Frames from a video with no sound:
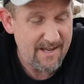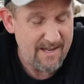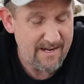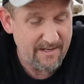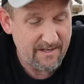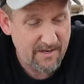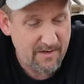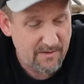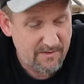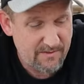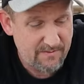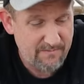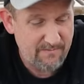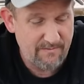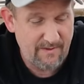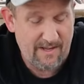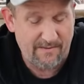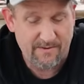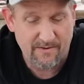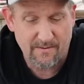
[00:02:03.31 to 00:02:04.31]
And it goes
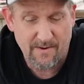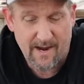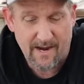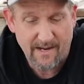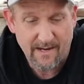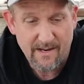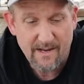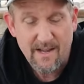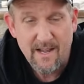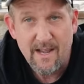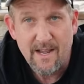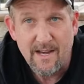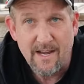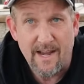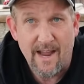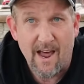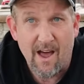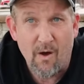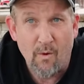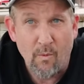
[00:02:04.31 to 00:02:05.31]
left or right.
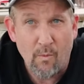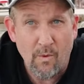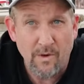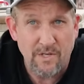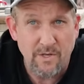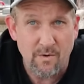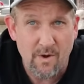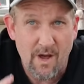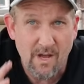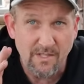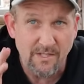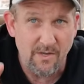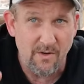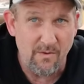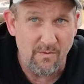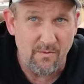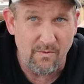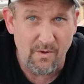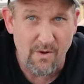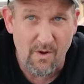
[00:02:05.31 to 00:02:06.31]
Now, what you
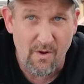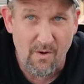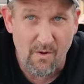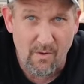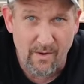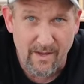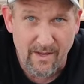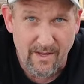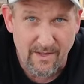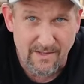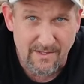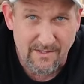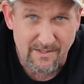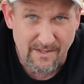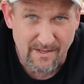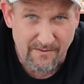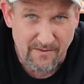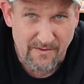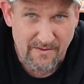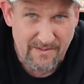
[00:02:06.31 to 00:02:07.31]
also know
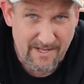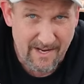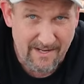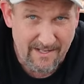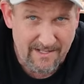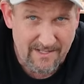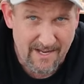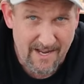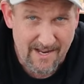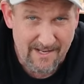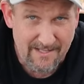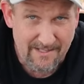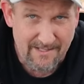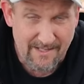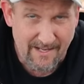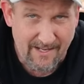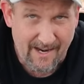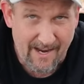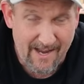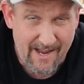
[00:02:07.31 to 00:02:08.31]
is, if you've studied
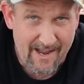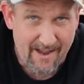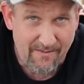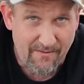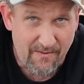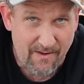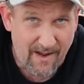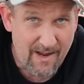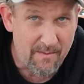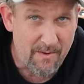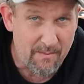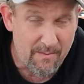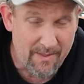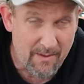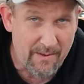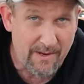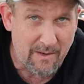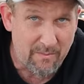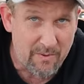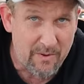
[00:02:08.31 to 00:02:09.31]
science, like I have, I'm, a,
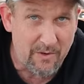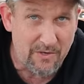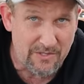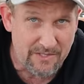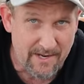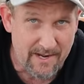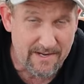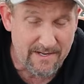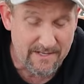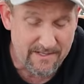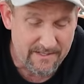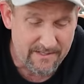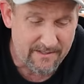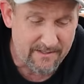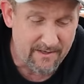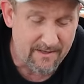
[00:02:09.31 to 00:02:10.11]
by the way, computer scientist.